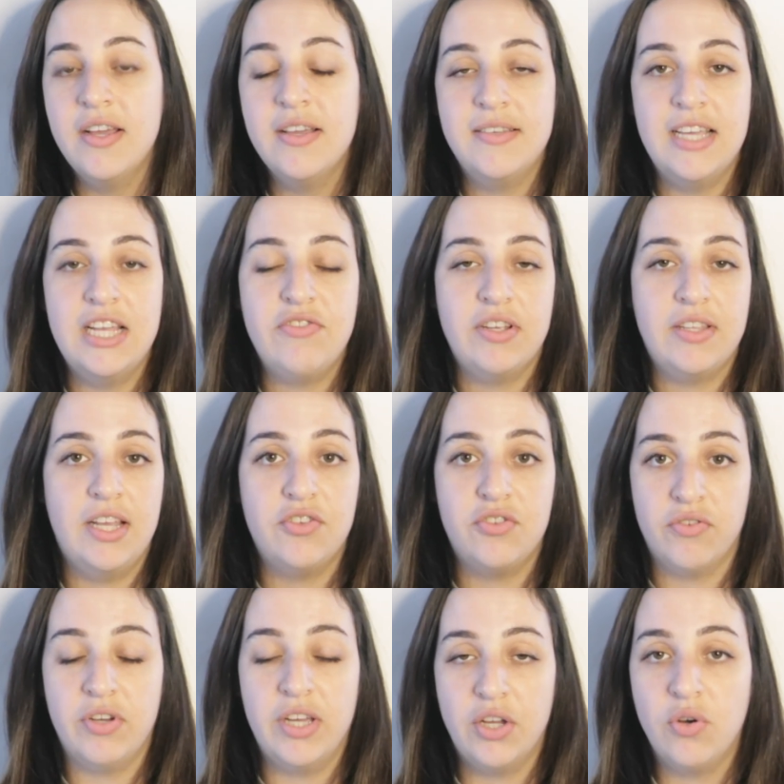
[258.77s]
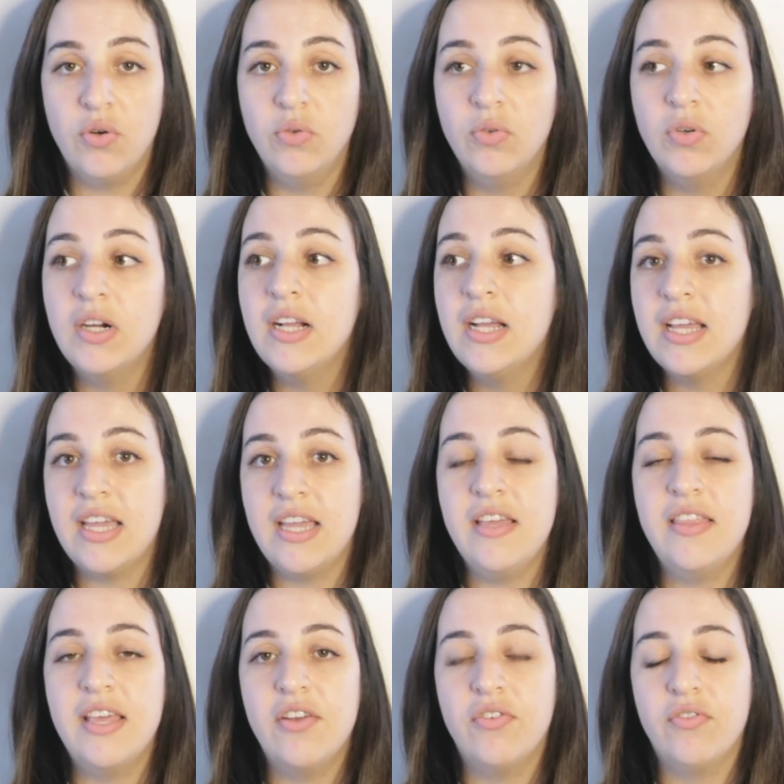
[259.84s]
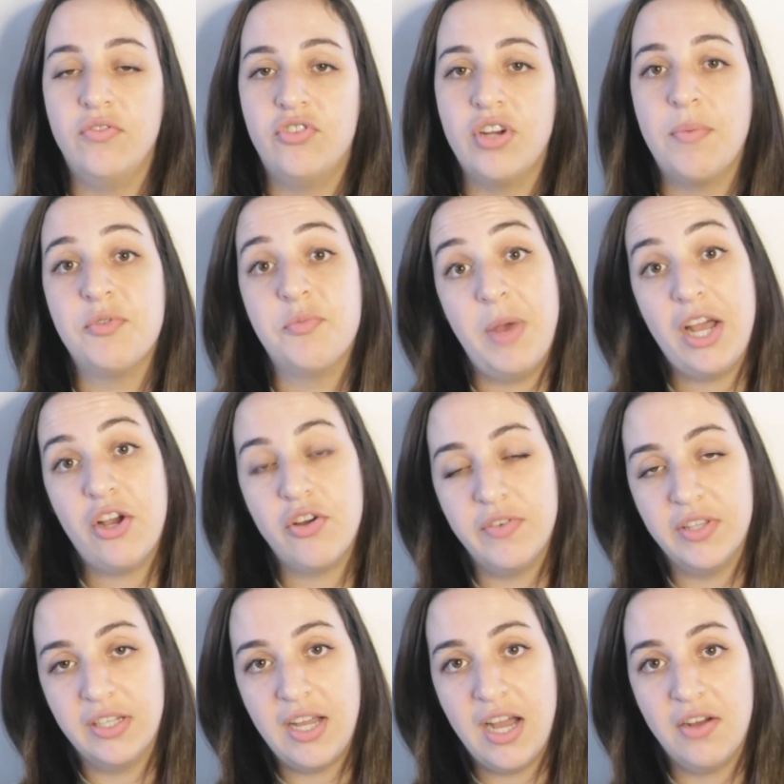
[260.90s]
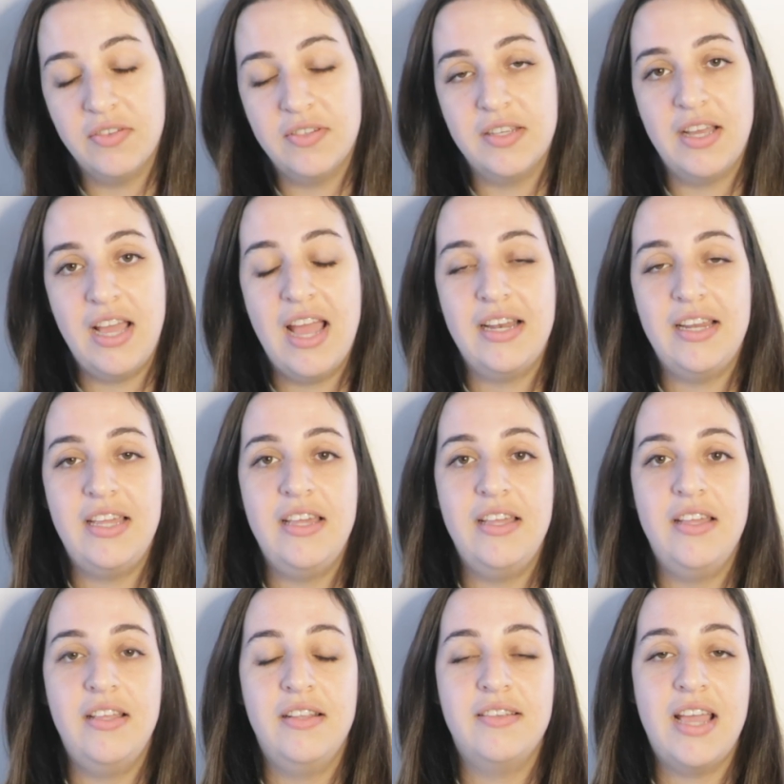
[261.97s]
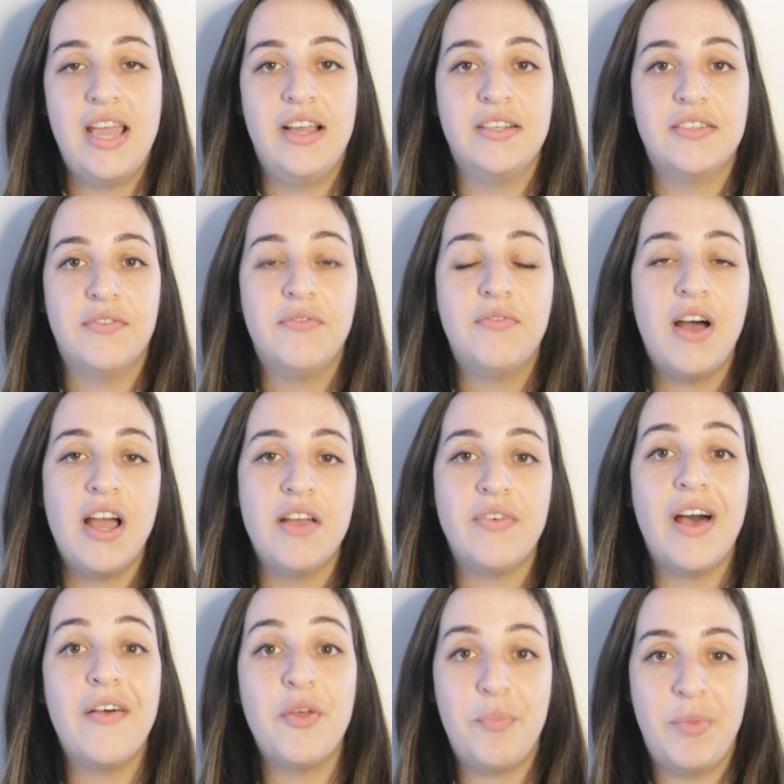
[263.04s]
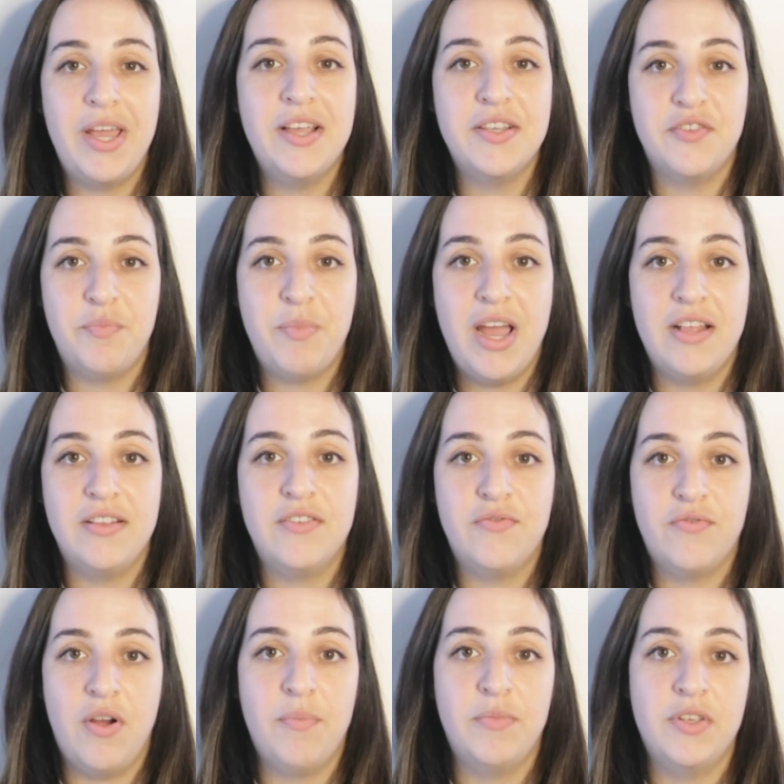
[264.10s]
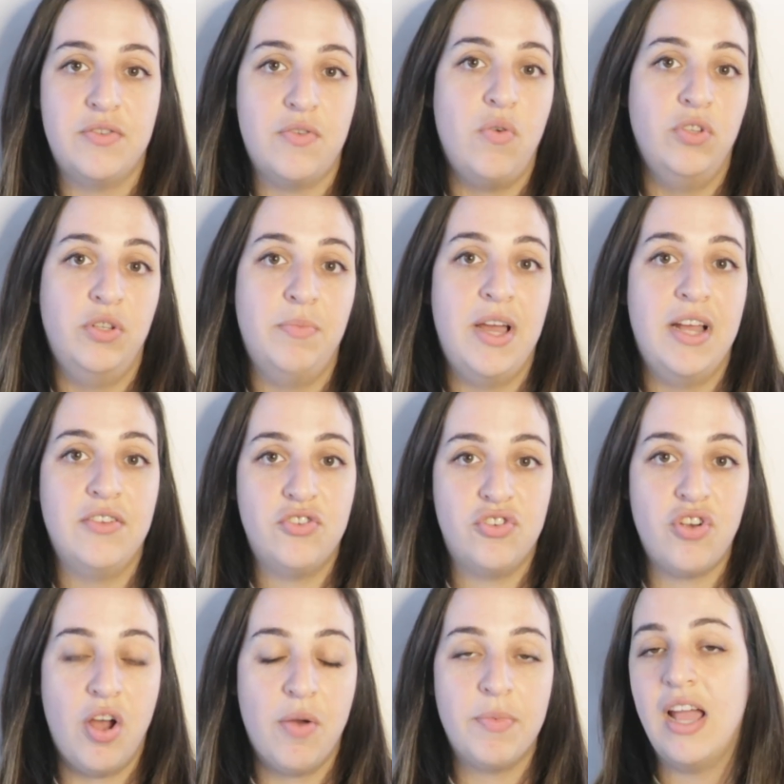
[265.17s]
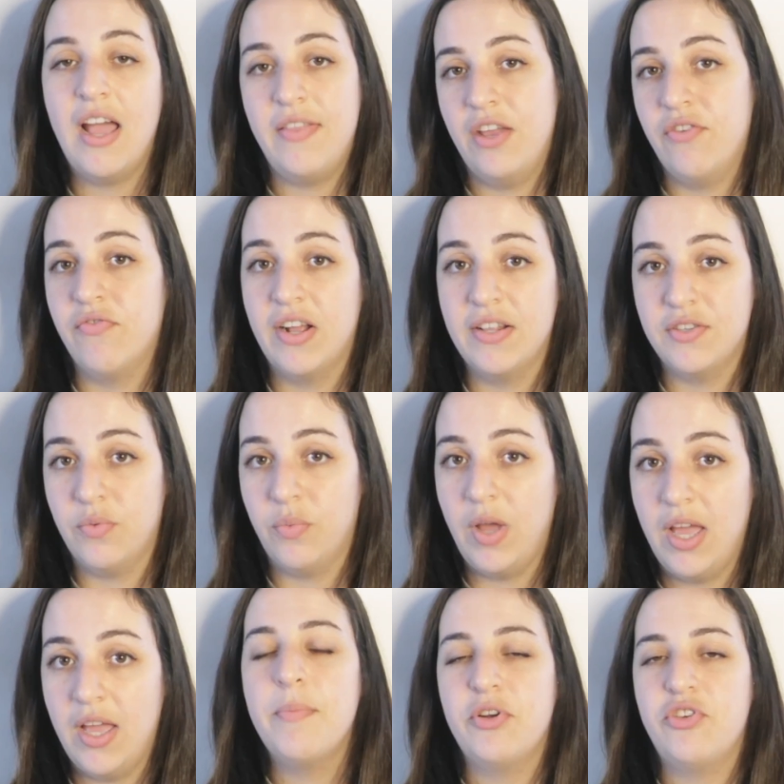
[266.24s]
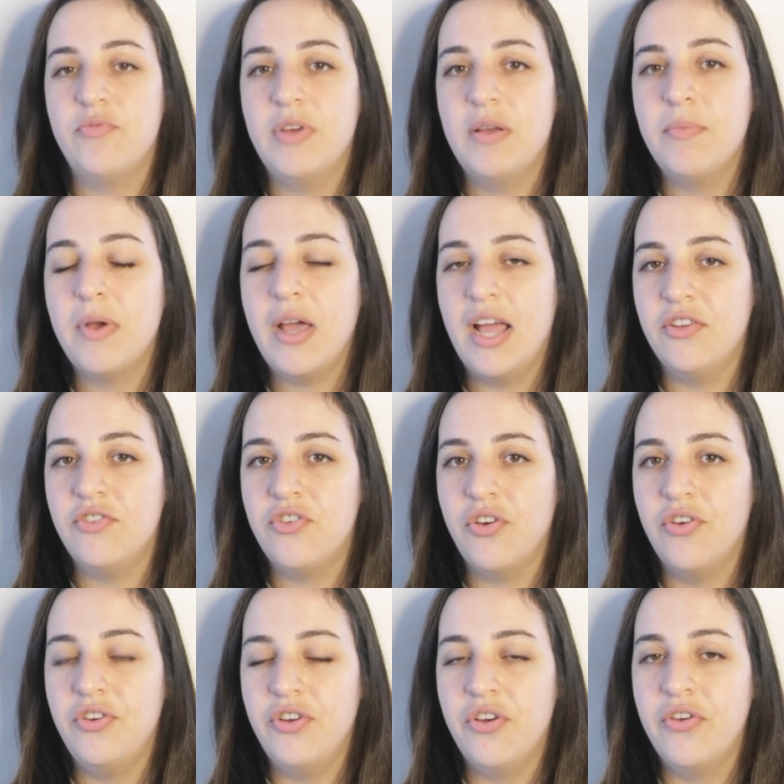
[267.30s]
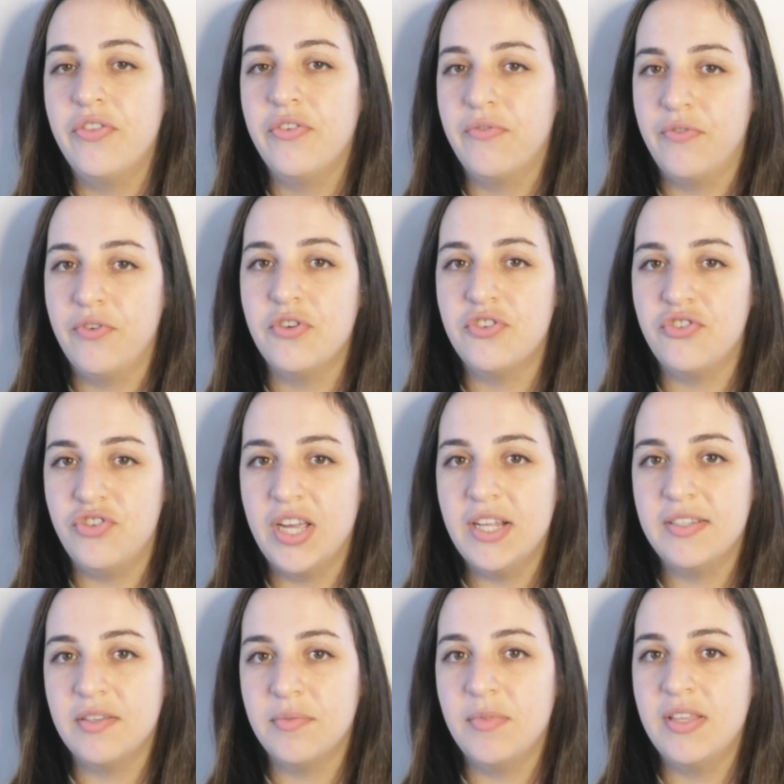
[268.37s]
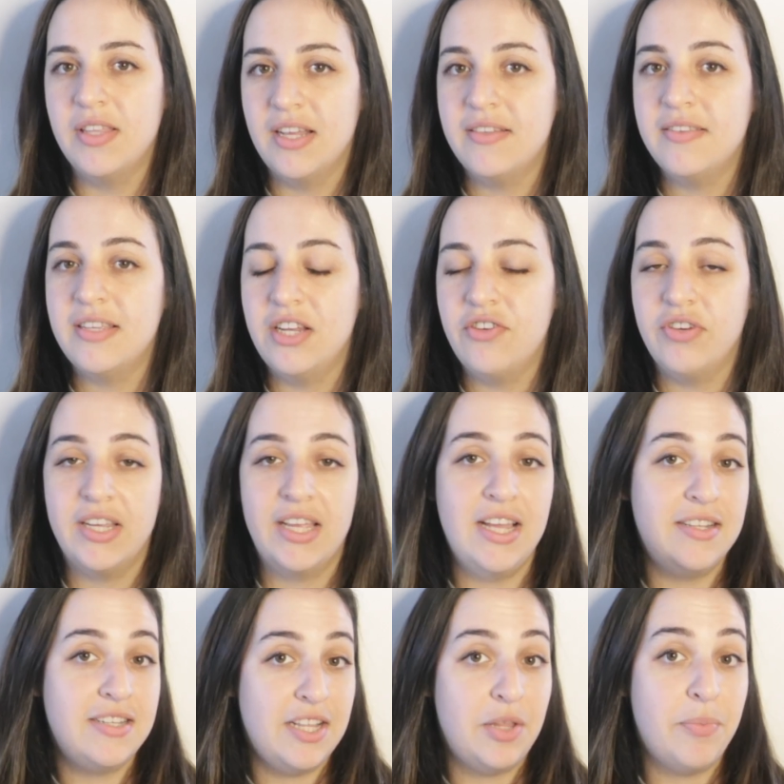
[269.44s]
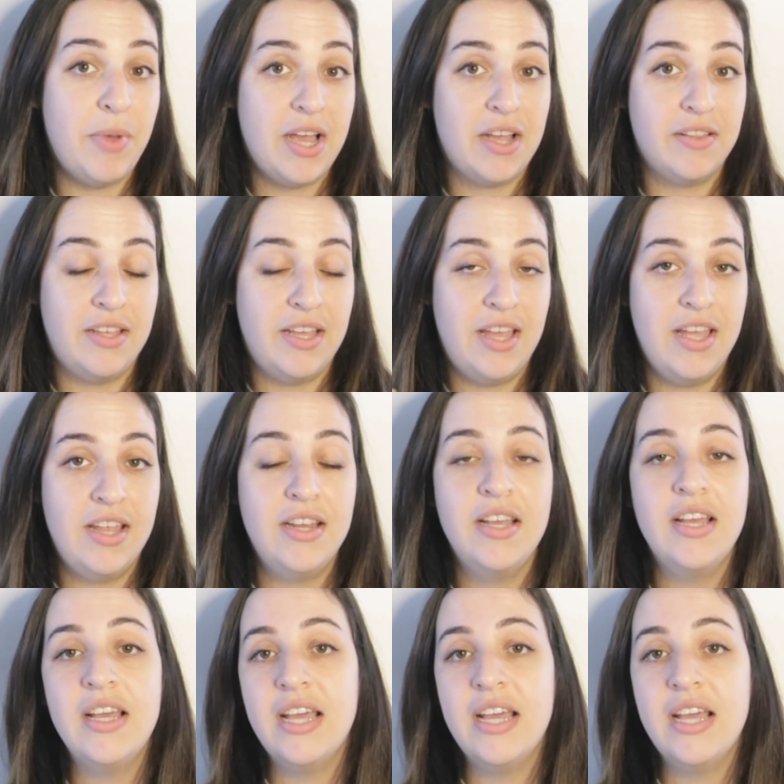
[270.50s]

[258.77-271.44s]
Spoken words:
Cedric thinks, okay, cool. He then jumps back over the counter and he takes 5 other pairs of pants from this older man's shop and then runs away. But remember Antonio, the first gentleman that Cedric hit at the back of the head?